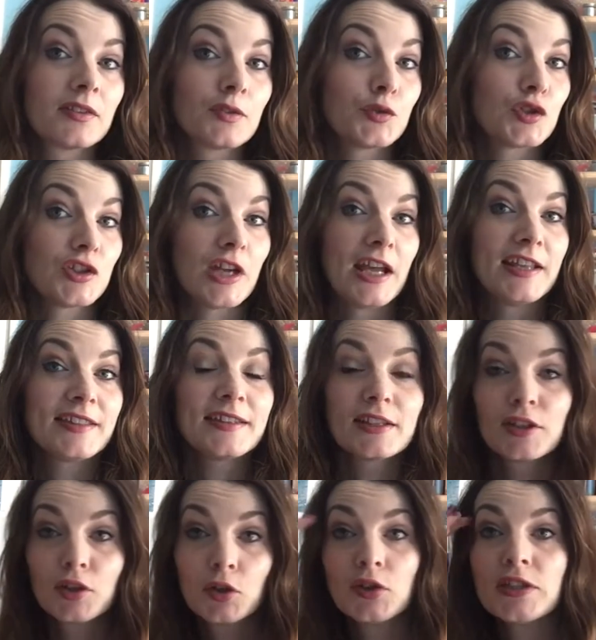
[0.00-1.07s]
today's
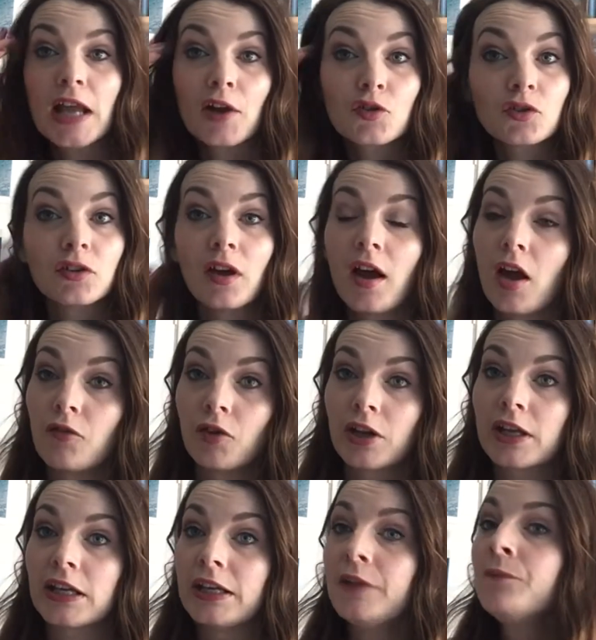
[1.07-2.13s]
good natural light,
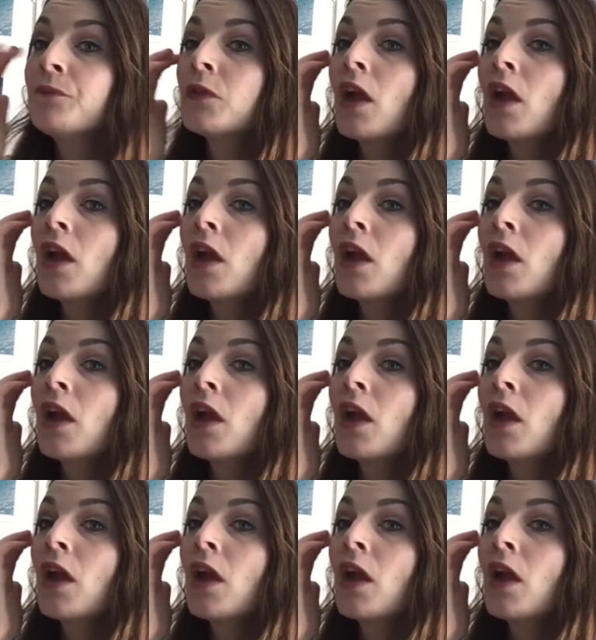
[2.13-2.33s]
ironically.